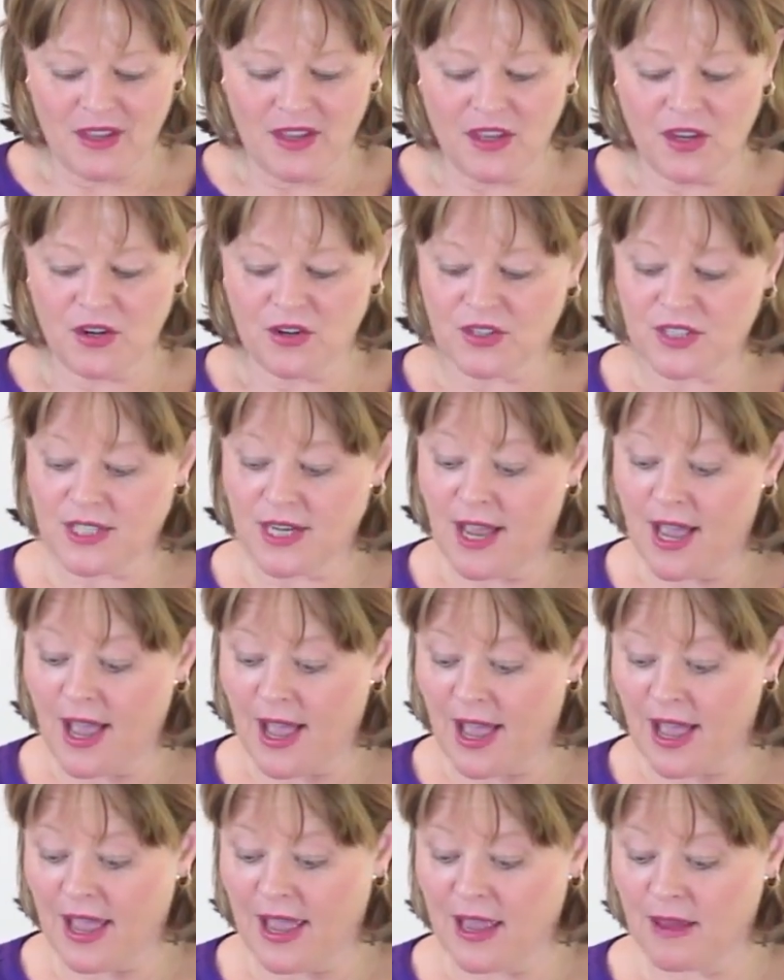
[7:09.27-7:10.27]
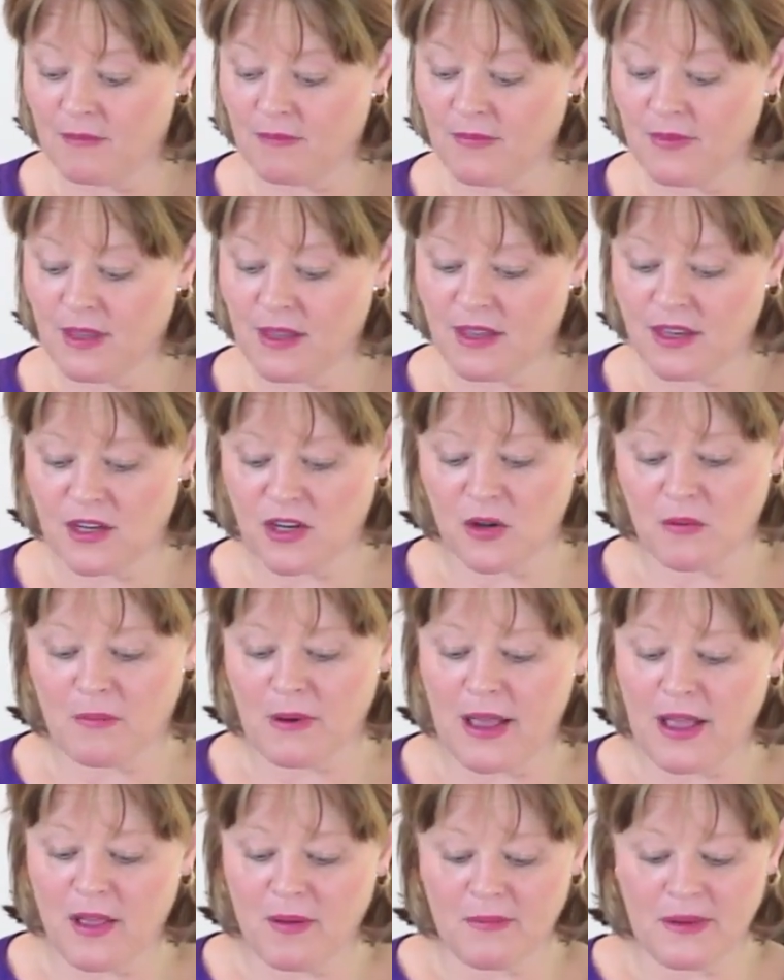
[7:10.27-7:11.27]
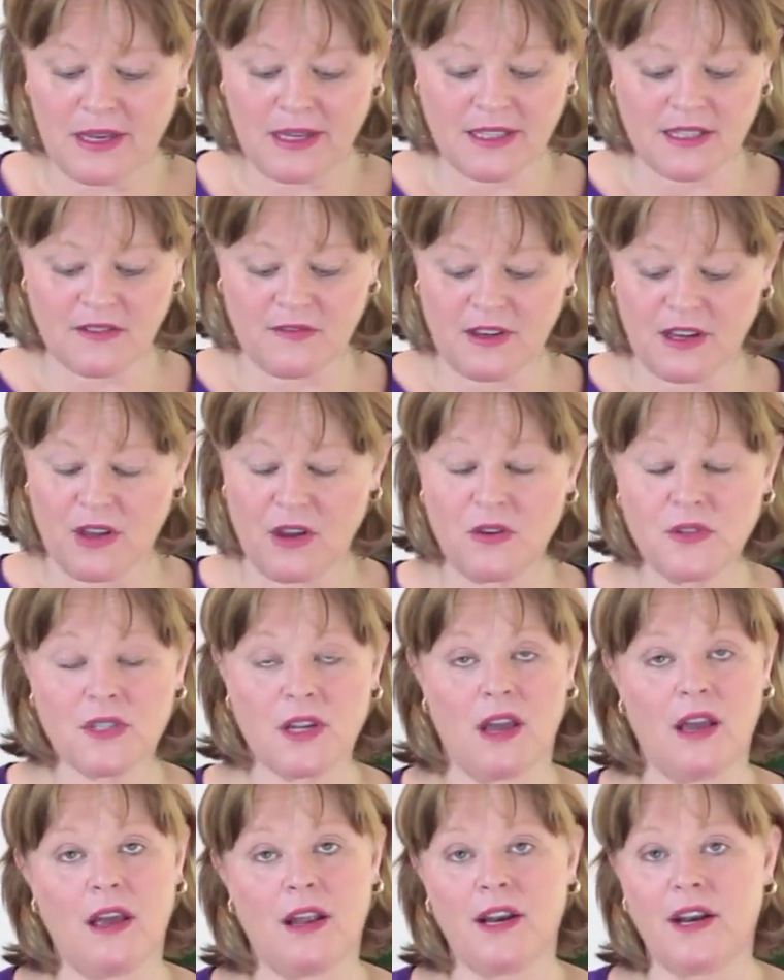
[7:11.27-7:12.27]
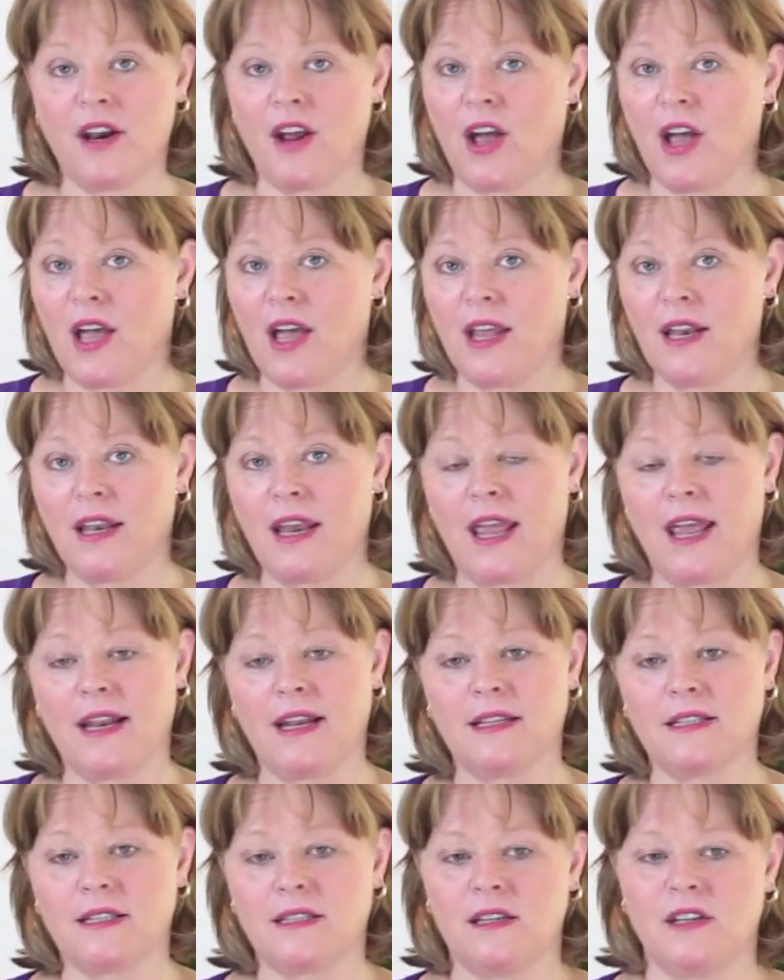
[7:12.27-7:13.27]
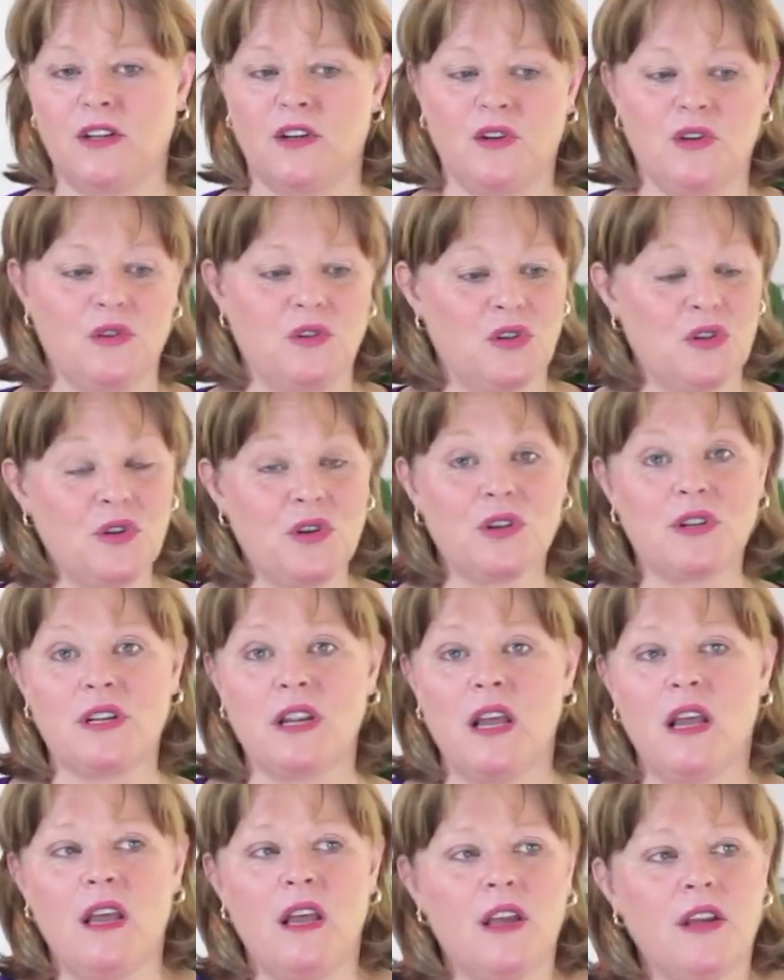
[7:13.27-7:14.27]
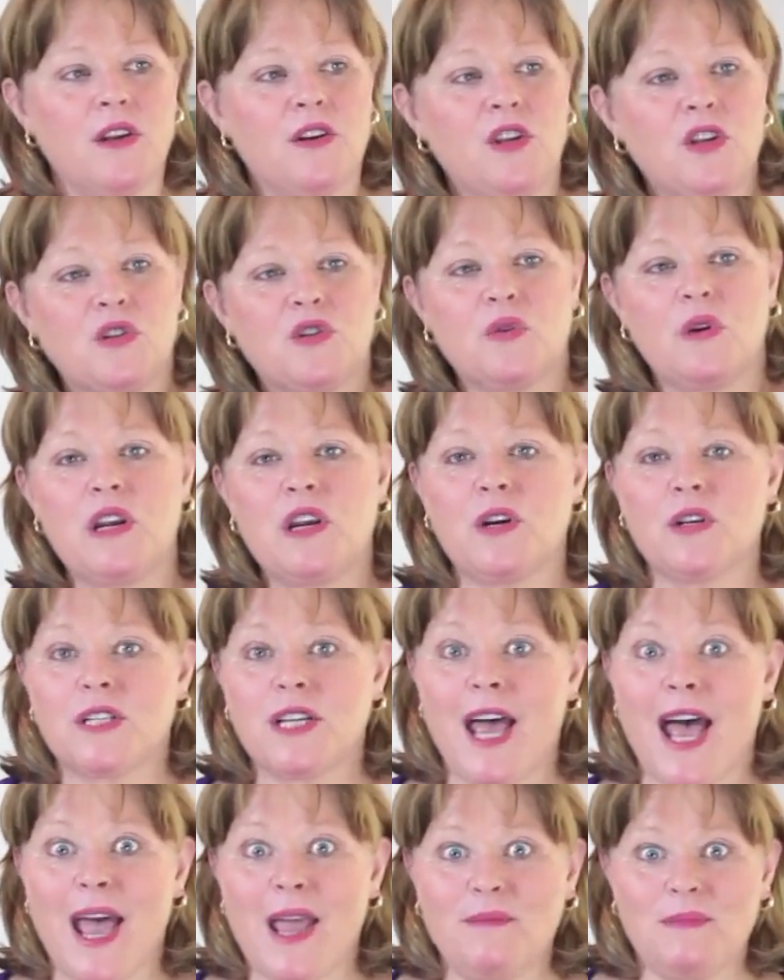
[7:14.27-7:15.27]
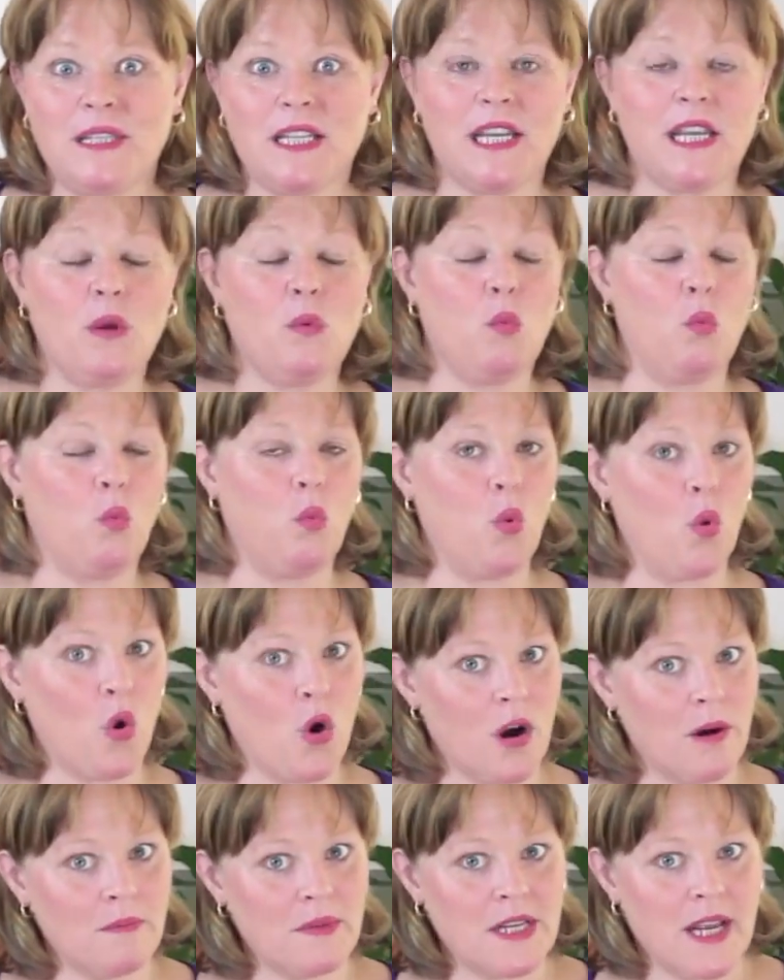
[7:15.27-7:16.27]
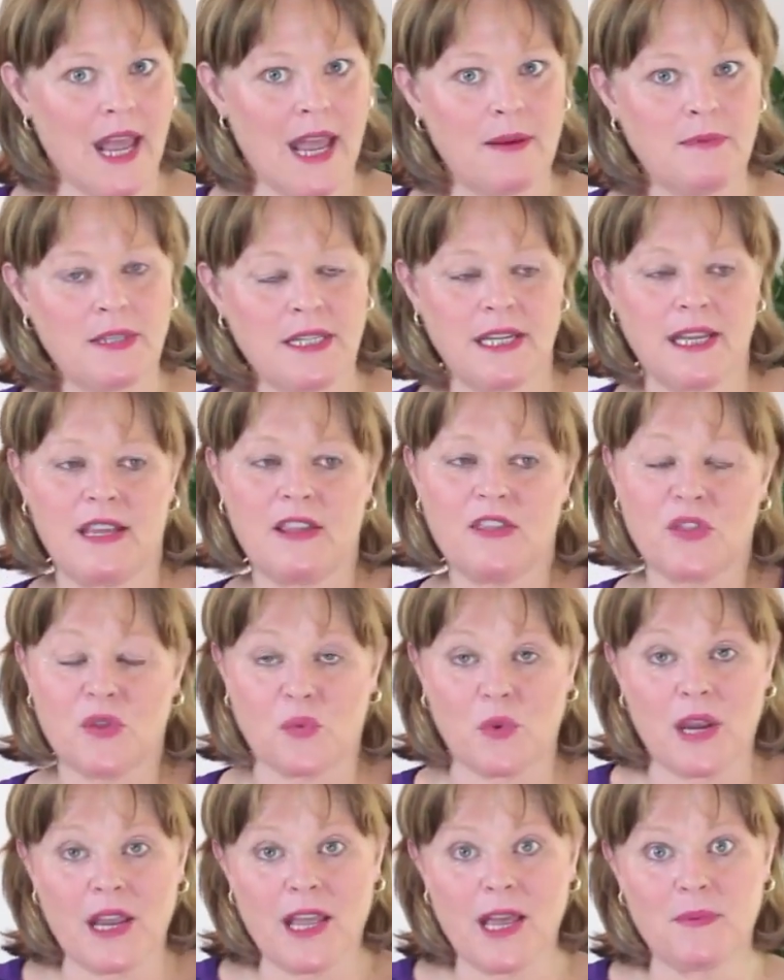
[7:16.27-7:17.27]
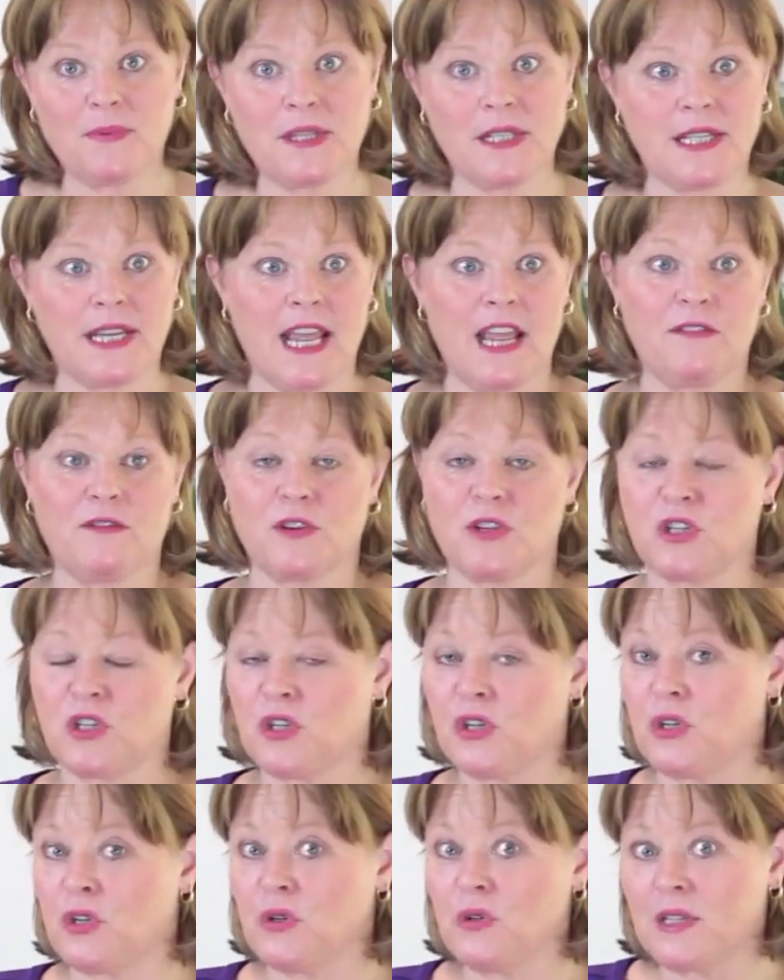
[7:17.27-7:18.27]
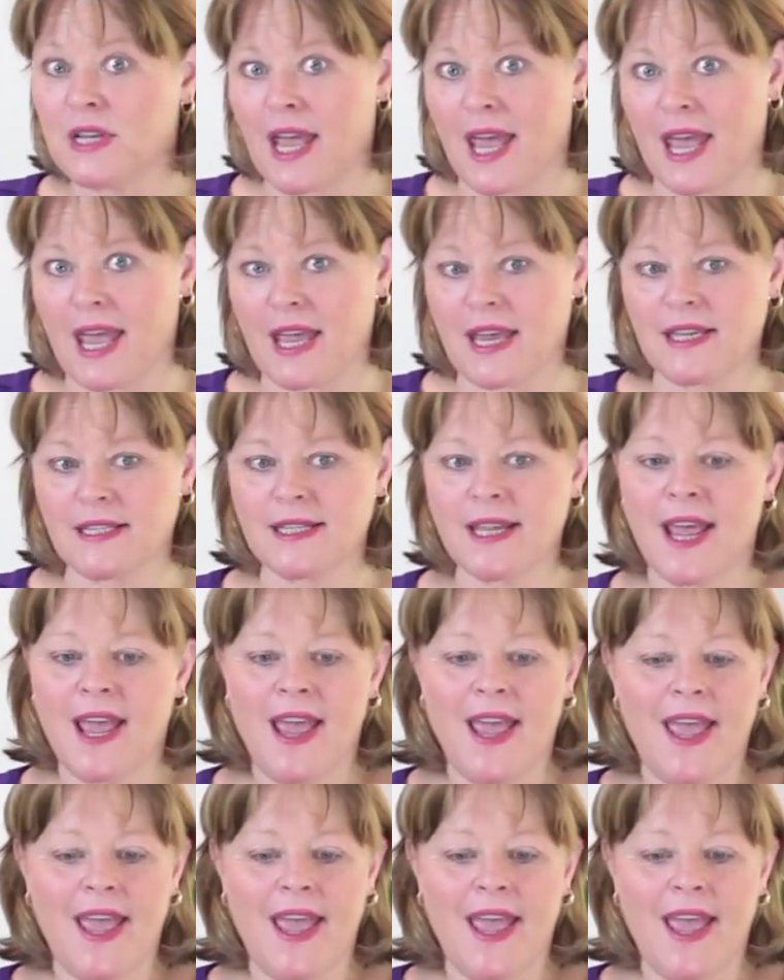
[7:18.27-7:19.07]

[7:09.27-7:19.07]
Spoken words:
your thyme, by all means, if it goes on and it's, you drink your thyme tea, warm thyme tea, 3 cups a day for 2 days.